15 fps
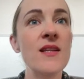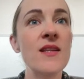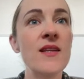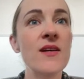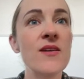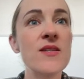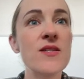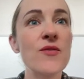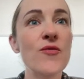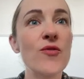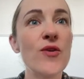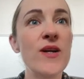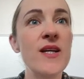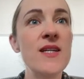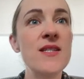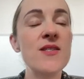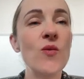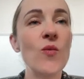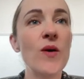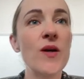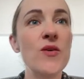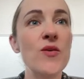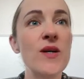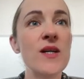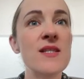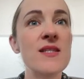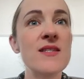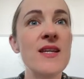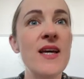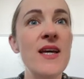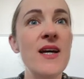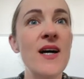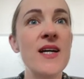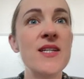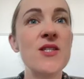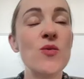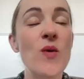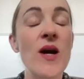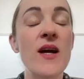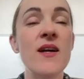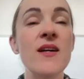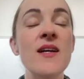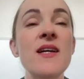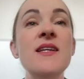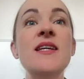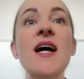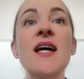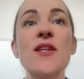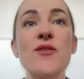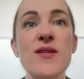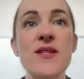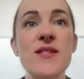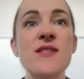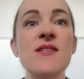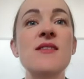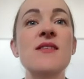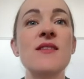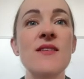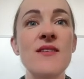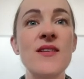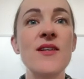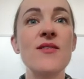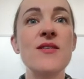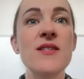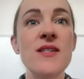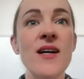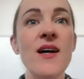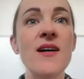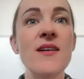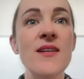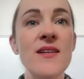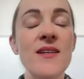There is a phrase where you can say, I swear. Yeah, there is, yeah.